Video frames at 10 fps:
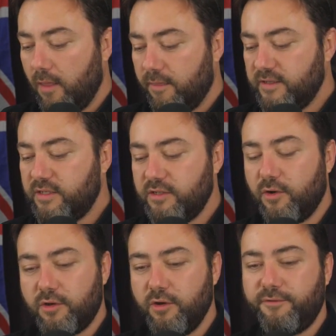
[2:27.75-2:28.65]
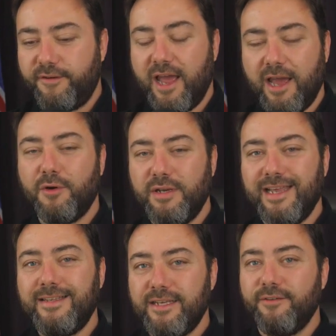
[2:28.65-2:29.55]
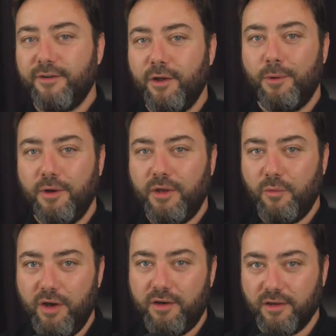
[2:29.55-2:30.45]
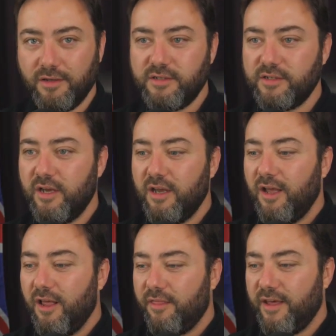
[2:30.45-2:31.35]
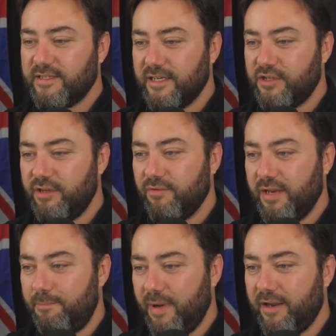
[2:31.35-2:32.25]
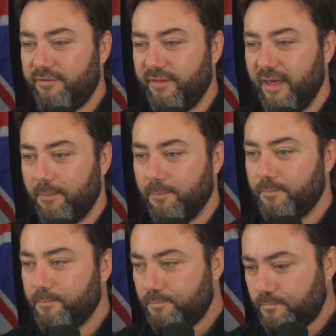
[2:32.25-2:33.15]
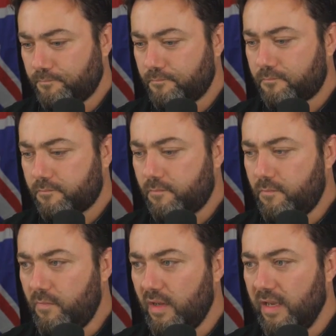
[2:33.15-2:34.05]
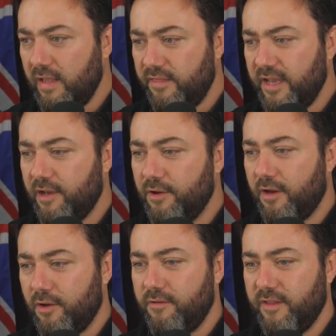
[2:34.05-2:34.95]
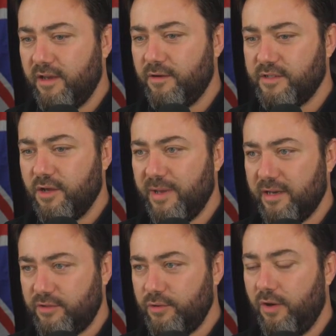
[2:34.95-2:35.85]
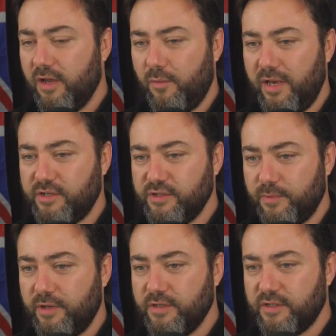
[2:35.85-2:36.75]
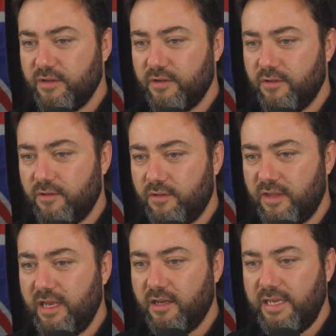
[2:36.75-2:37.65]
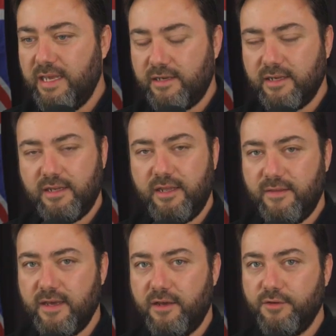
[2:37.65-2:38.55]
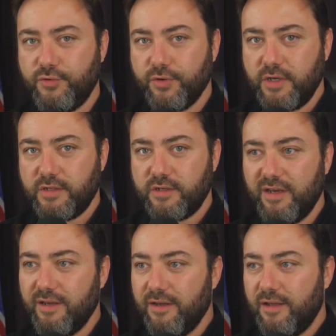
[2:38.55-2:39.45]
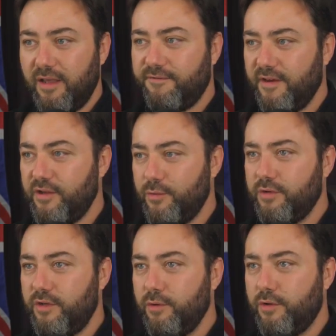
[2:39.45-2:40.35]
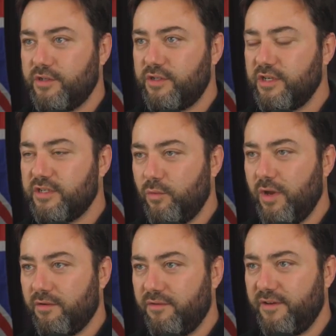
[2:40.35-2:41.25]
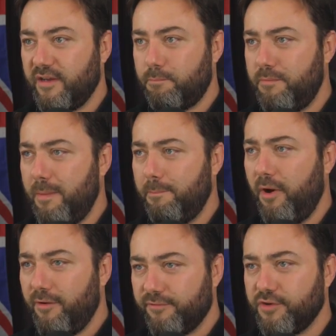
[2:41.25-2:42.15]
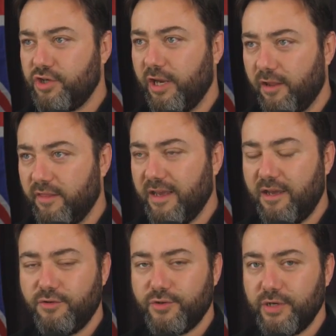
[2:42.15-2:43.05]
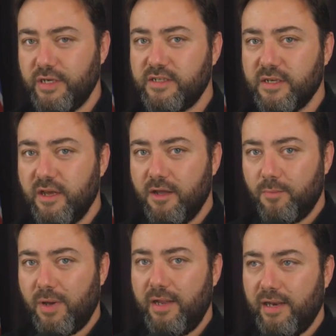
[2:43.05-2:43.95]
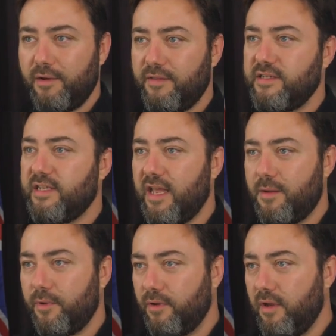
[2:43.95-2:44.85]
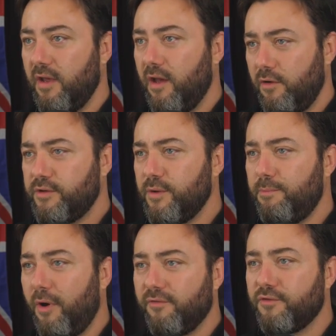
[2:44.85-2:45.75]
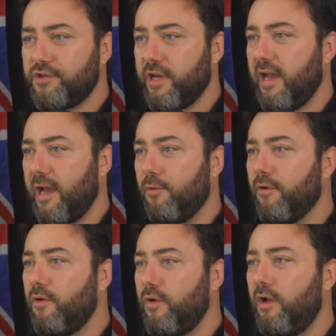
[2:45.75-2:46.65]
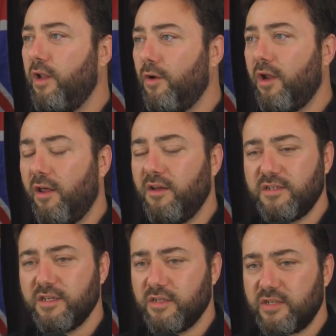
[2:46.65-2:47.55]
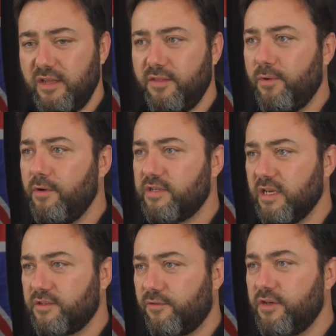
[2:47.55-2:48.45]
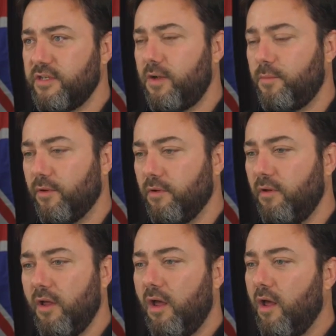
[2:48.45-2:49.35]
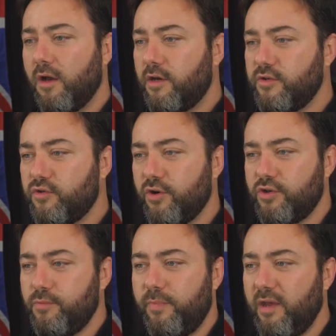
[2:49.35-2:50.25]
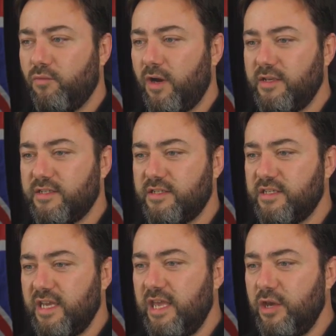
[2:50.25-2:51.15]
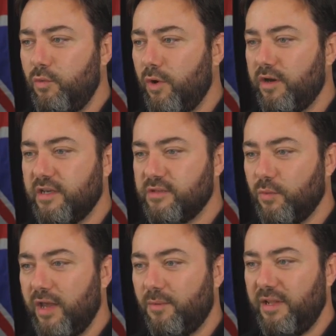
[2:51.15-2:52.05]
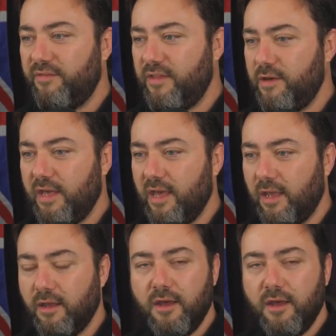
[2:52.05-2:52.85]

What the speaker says: This is not good for our native low-earning workers. That's actually really bad for them. They're going to go back to higher wages because they are needed in their countries. In fact, you could suggest that we are, in fact, impoverishing their countries by allowing this to happen, and also impoverishing our own lower classes in the process. For example, construction pay rises as EU workers way up leaving the UK.